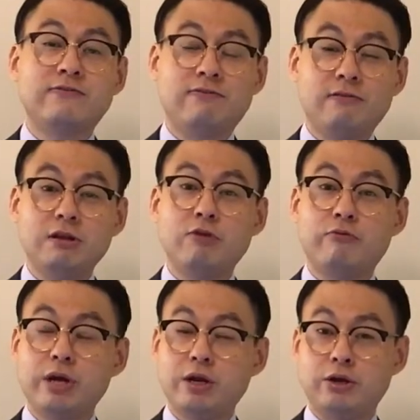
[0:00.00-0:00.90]
fully
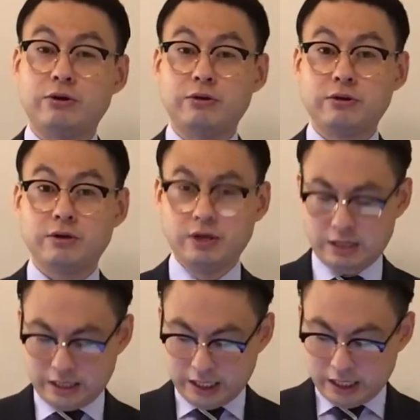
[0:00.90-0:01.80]
renewed
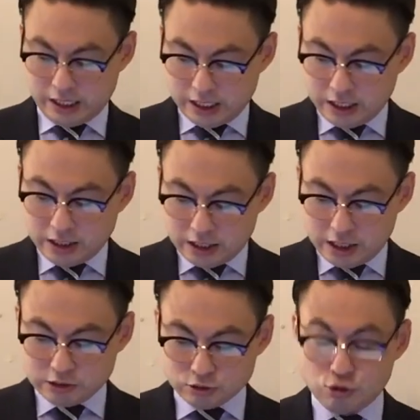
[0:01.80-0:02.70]
in
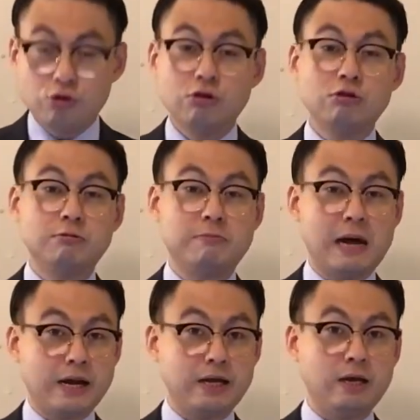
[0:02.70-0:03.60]
his whole
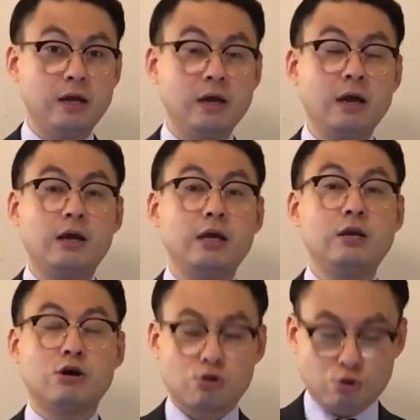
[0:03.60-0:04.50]
body in
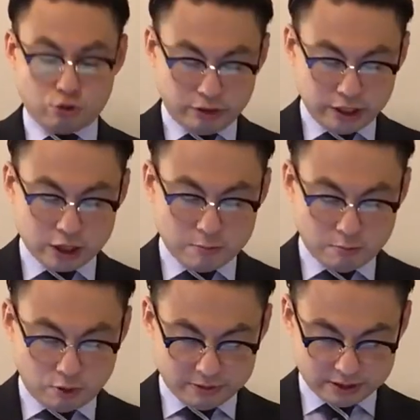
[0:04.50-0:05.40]
a quick
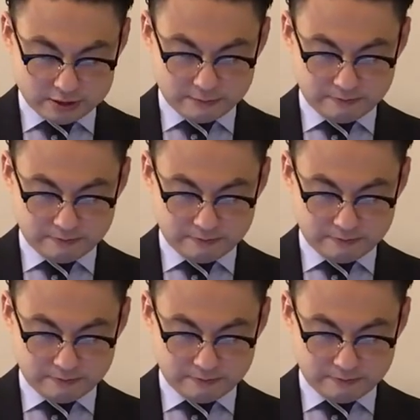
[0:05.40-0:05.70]
moment.